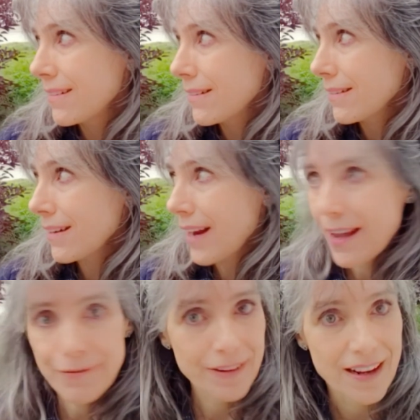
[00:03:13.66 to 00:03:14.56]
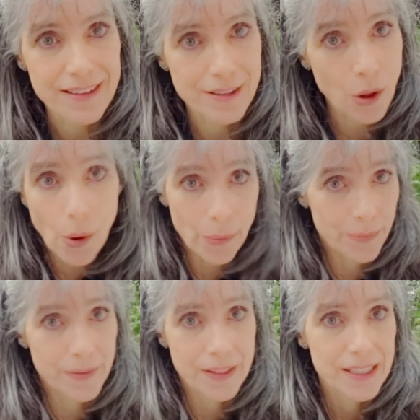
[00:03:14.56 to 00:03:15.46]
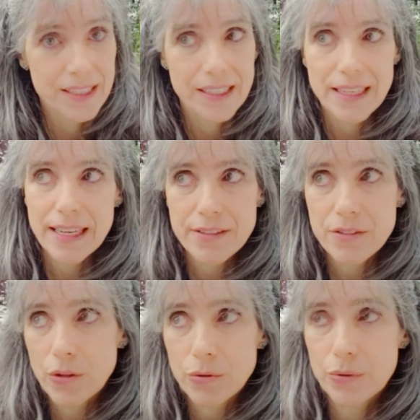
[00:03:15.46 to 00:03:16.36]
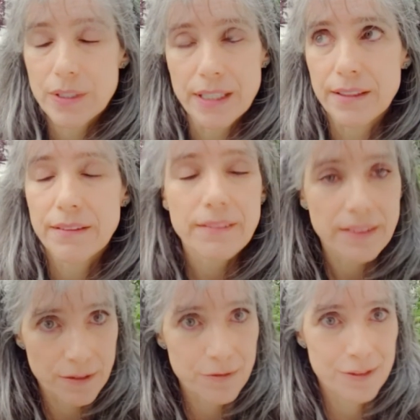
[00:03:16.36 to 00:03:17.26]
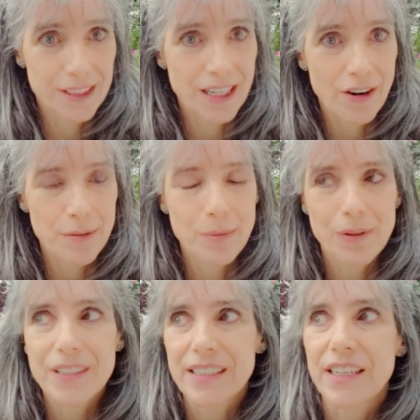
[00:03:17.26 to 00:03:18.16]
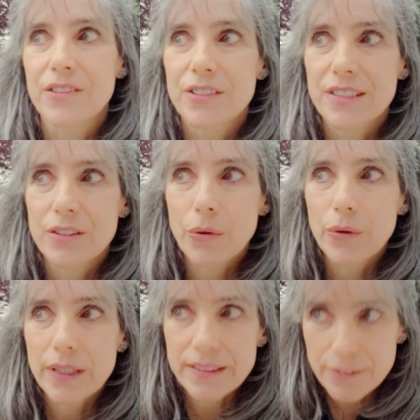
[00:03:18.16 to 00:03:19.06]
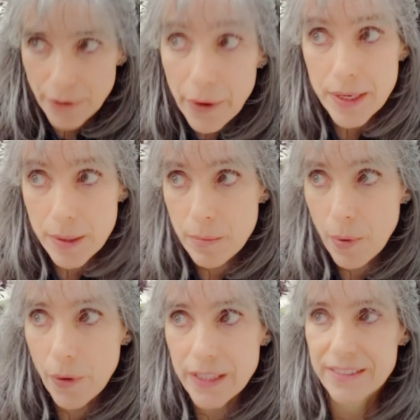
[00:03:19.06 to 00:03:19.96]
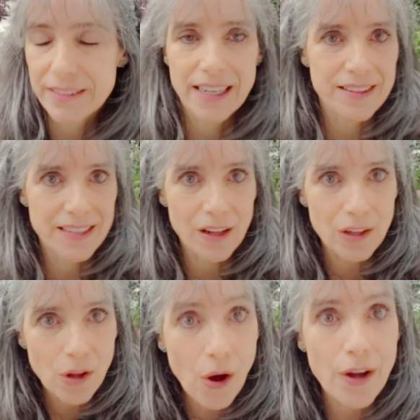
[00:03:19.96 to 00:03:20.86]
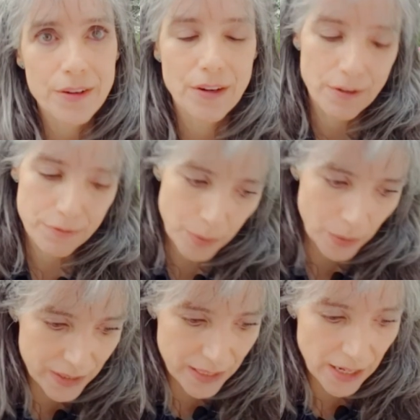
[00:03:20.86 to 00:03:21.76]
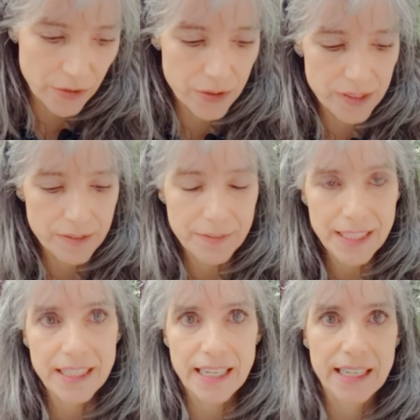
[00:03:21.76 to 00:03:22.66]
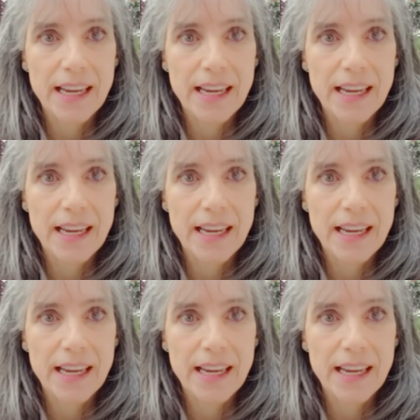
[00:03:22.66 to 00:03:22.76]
lifeless lawn, is not doing anything for our pollinators. So it's very important. There's a lot of pollinators feeding,